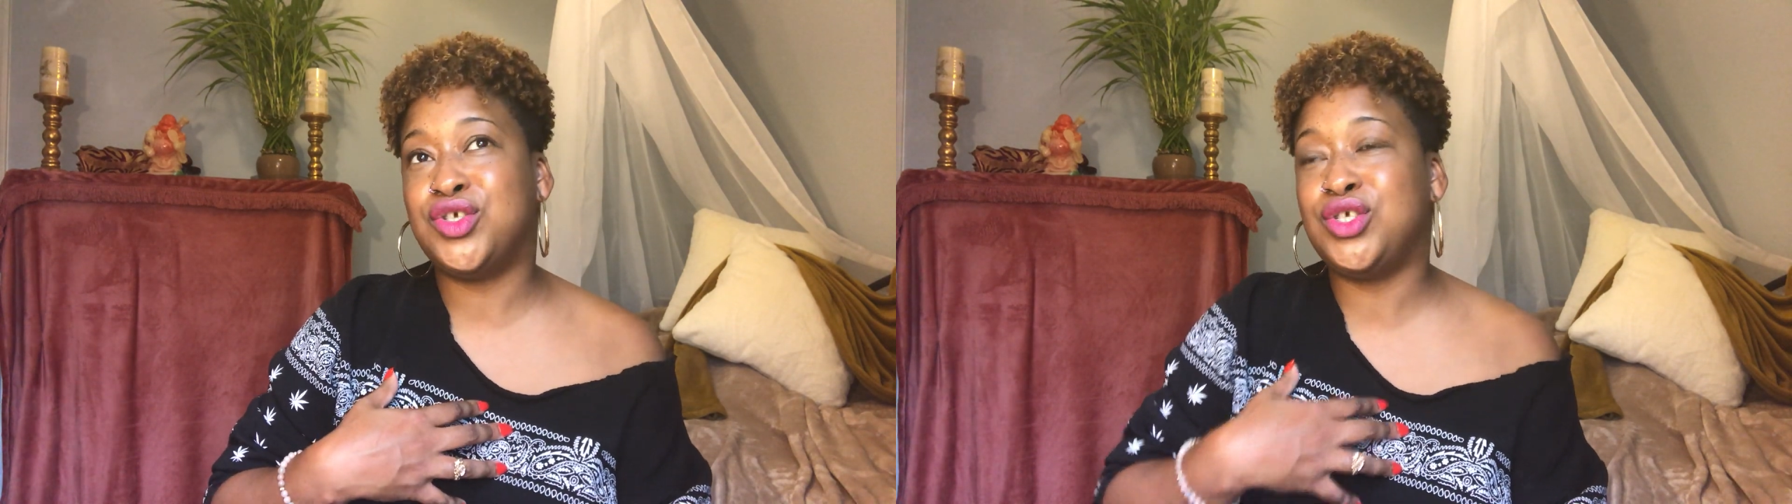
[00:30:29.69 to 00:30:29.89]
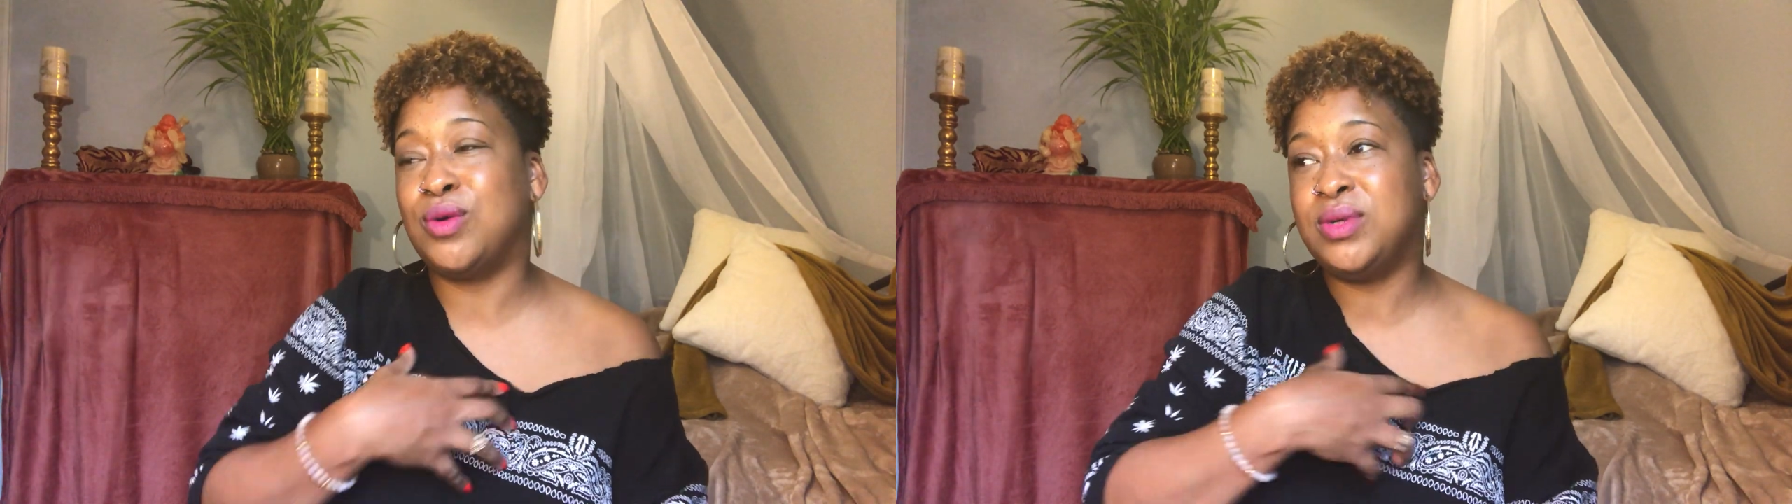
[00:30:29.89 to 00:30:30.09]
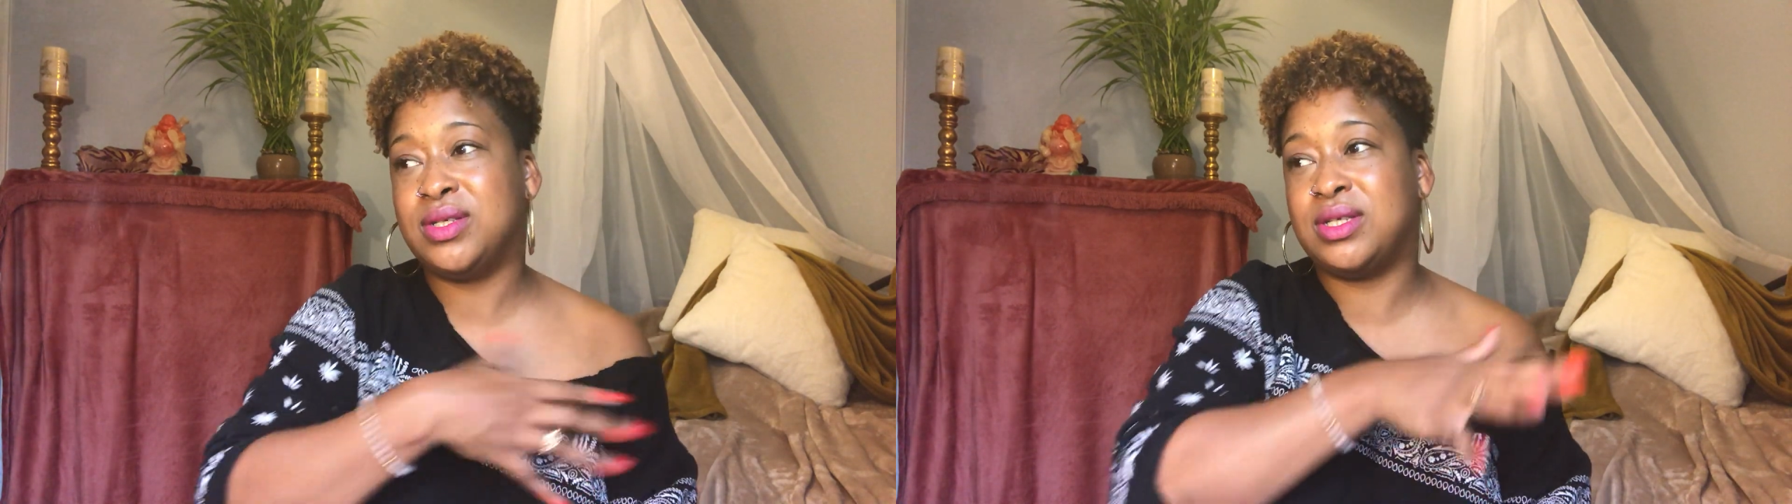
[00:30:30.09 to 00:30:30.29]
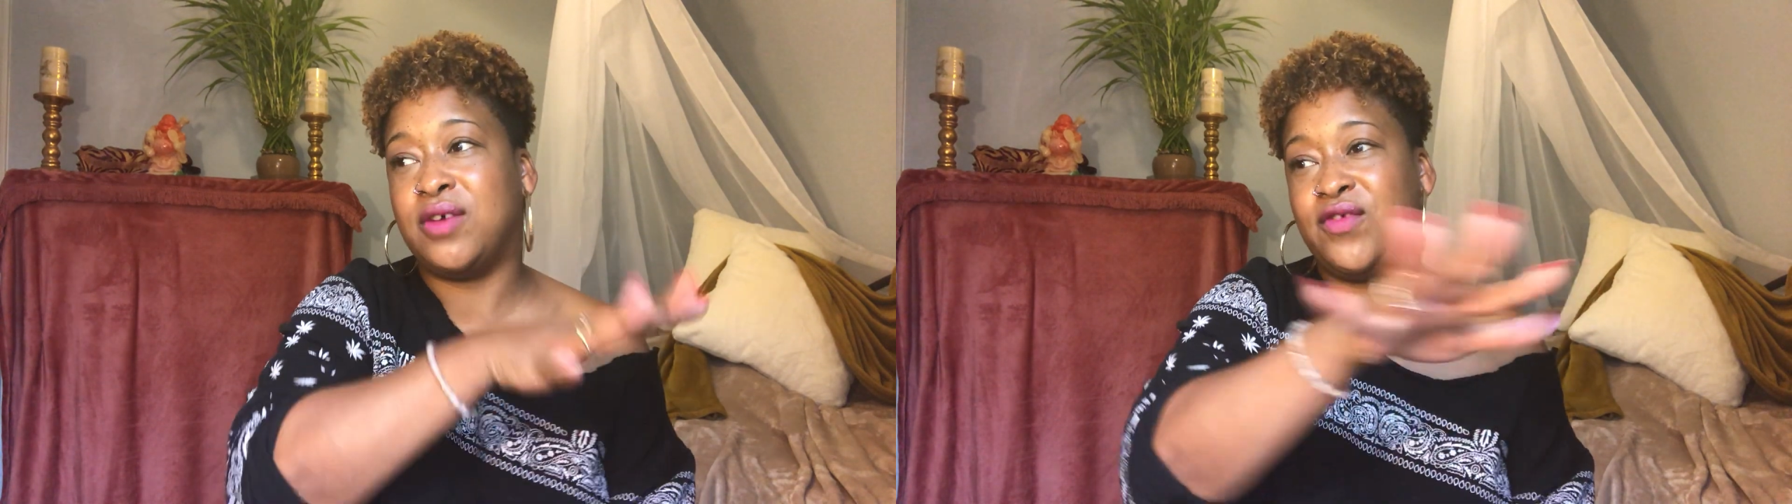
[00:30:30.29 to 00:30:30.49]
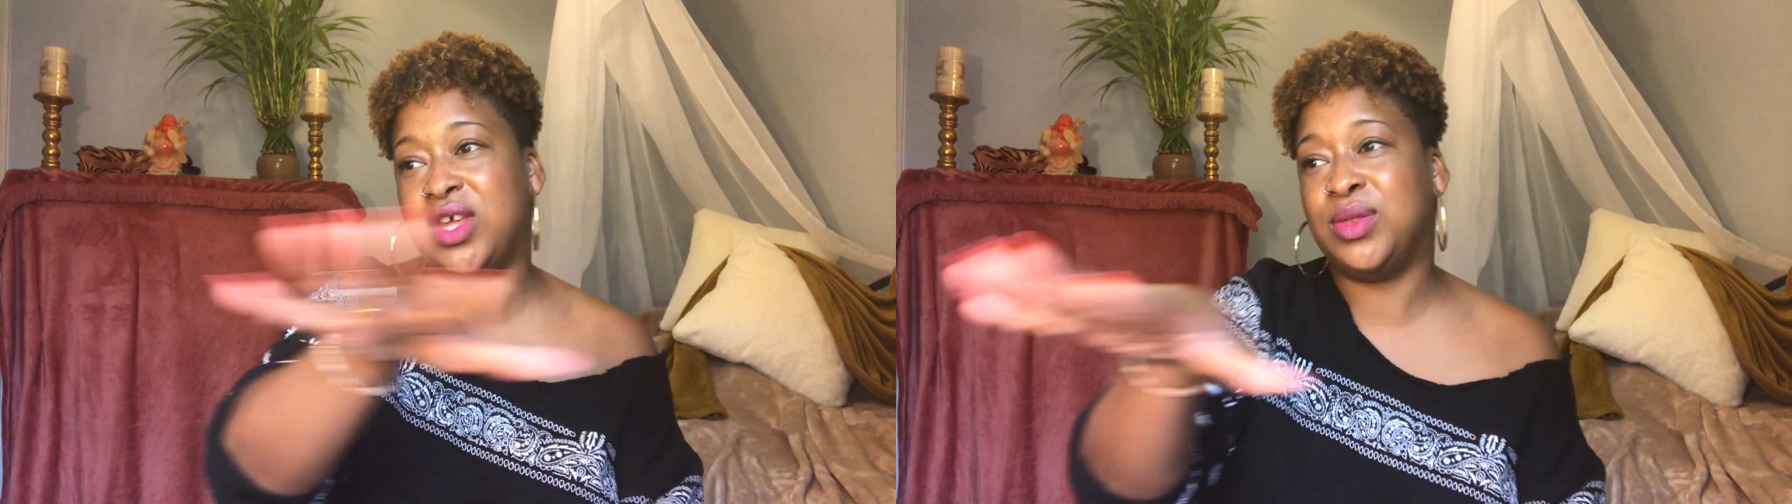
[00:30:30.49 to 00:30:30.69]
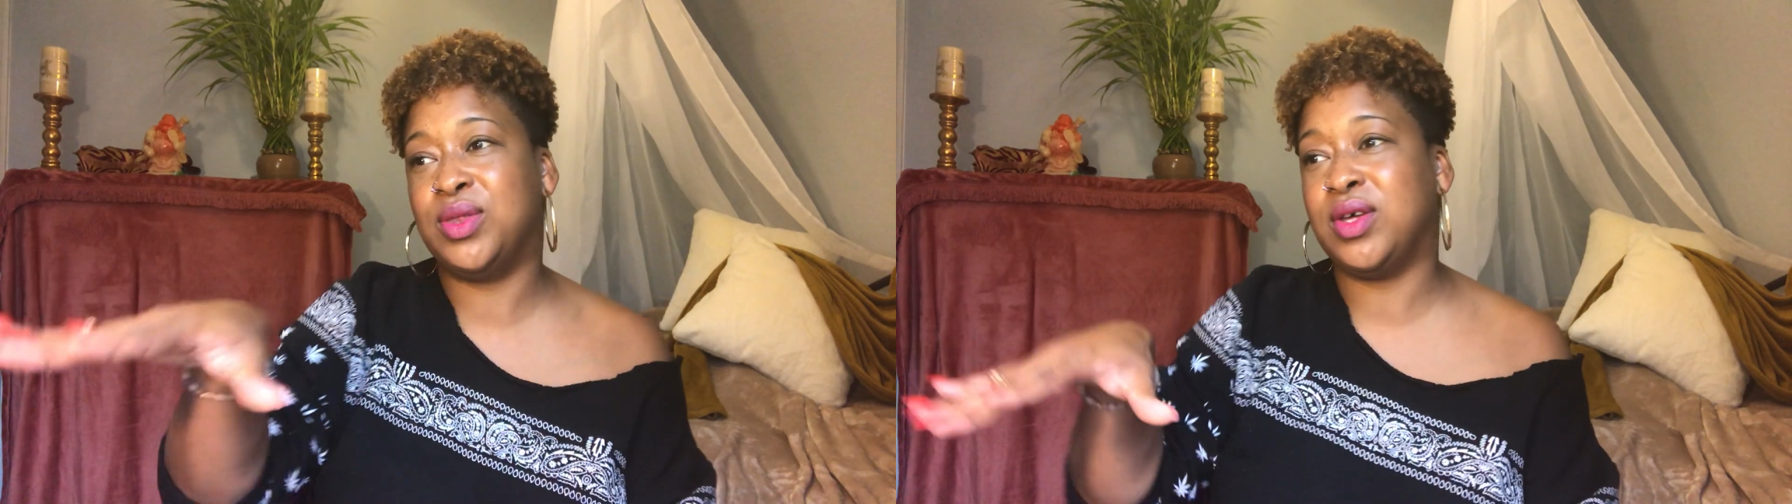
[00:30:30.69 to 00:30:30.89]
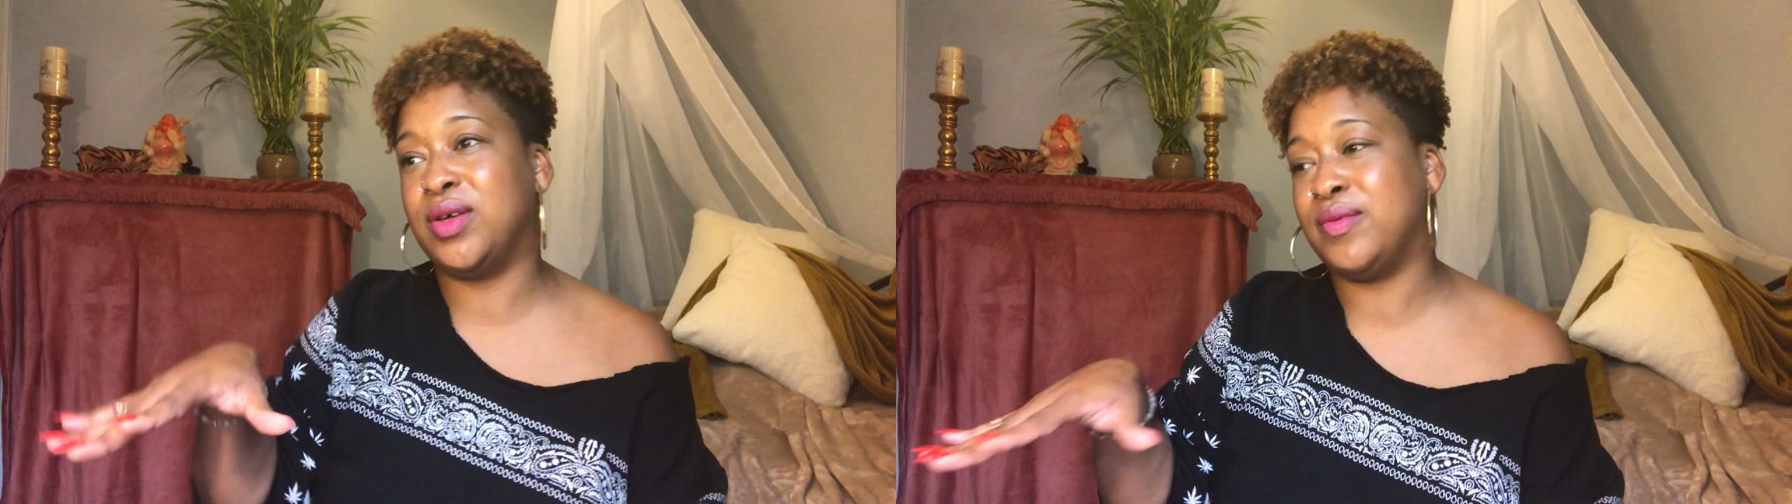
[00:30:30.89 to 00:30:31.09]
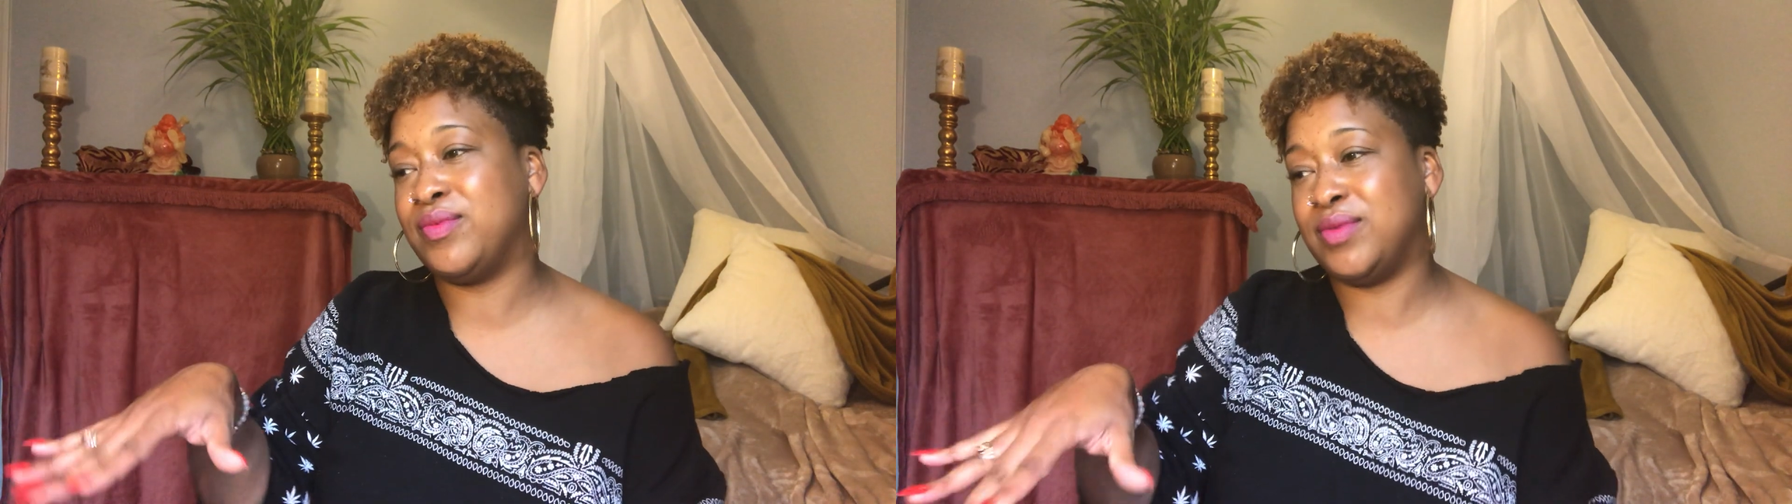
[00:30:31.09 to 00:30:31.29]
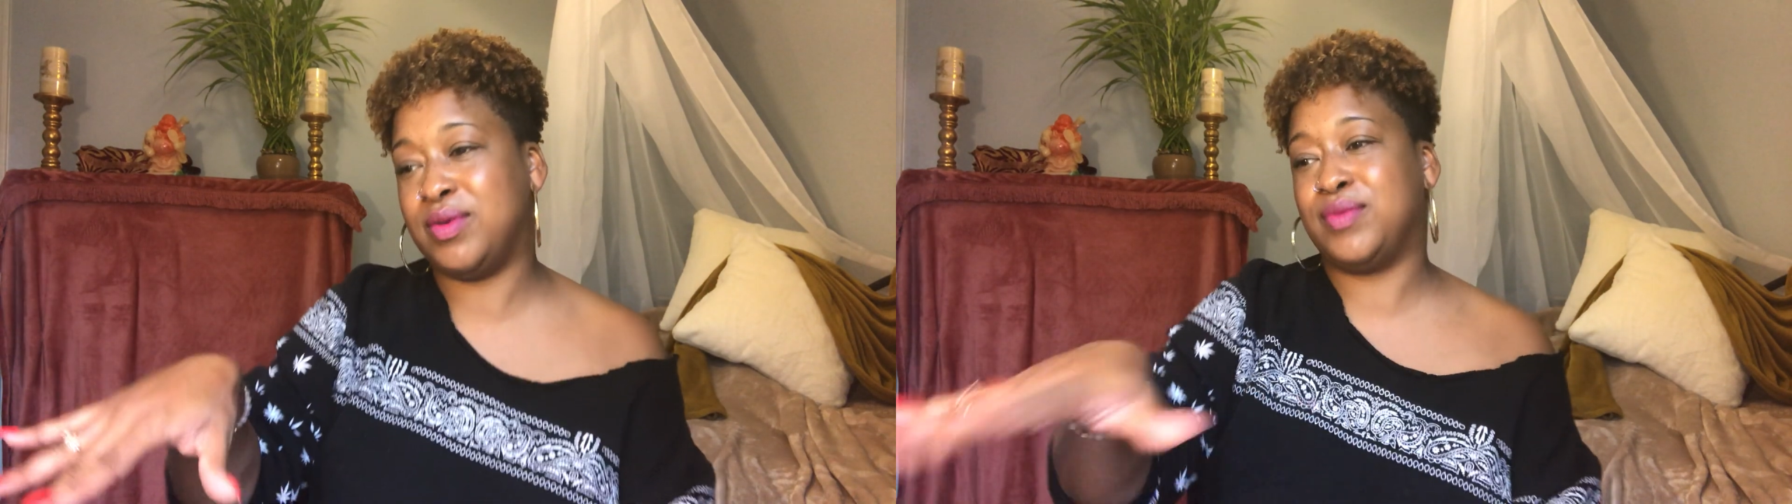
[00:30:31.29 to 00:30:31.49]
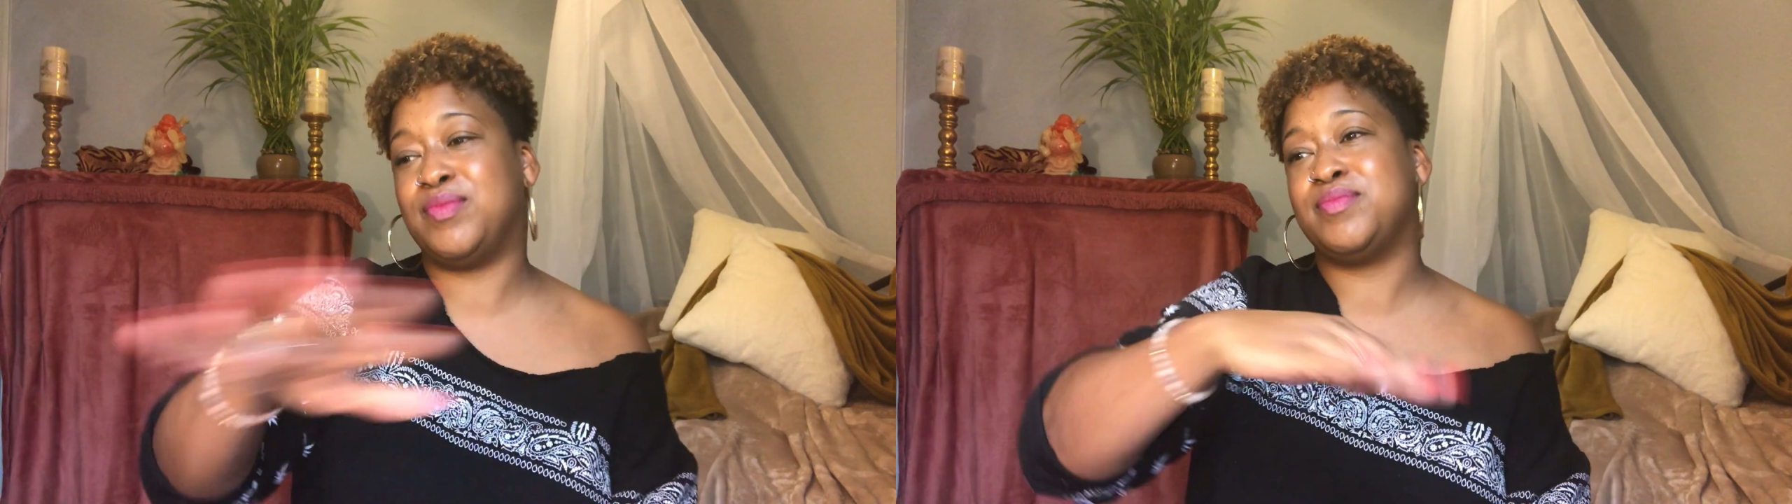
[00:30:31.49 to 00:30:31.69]
shown itself in the,
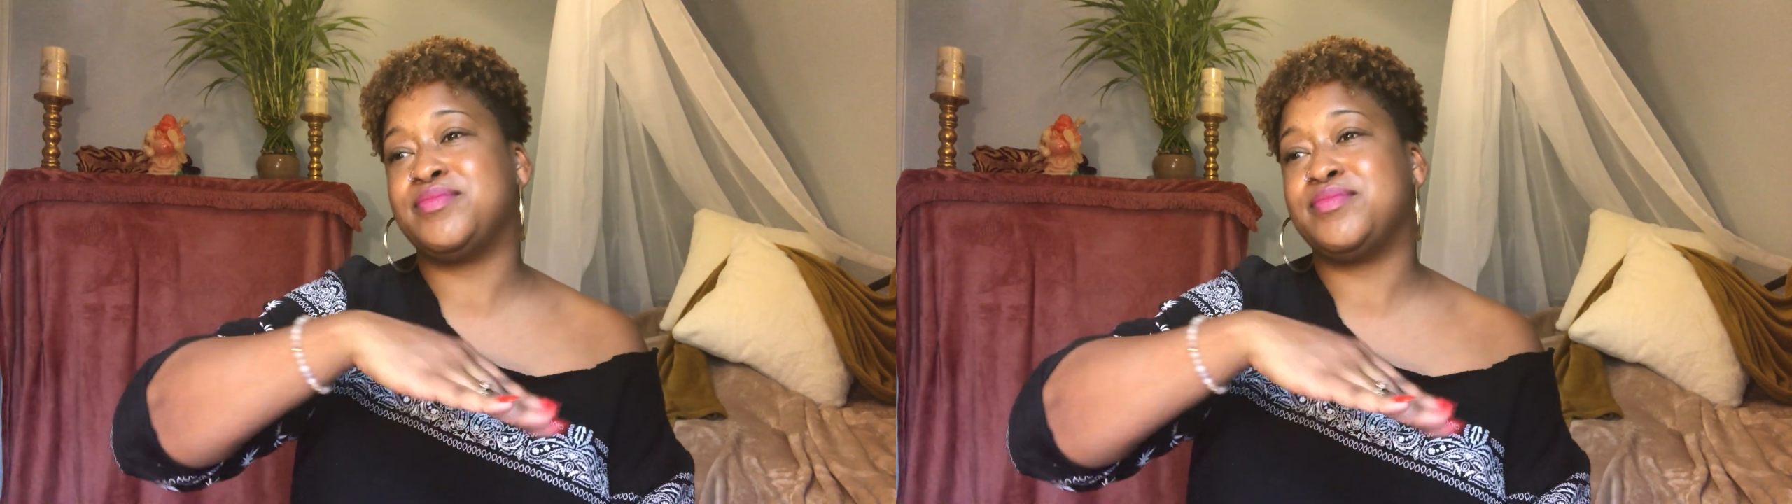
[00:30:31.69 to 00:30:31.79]
the